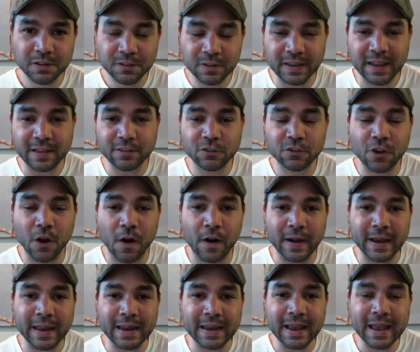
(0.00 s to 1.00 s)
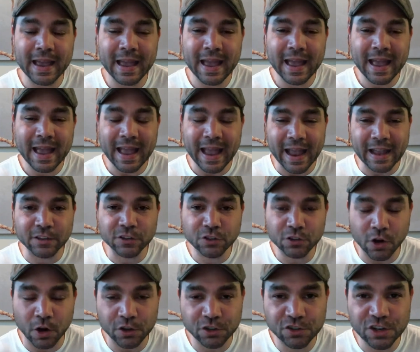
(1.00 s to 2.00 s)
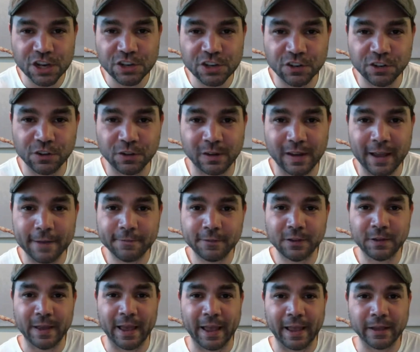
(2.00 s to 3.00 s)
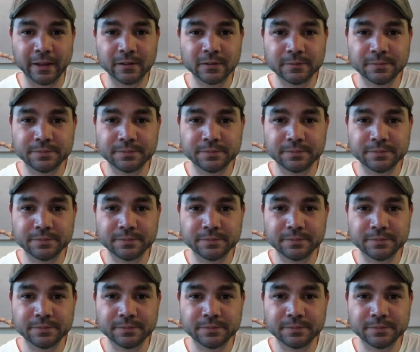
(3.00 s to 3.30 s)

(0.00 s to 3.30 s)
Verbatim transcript: to get started and start changing your life today.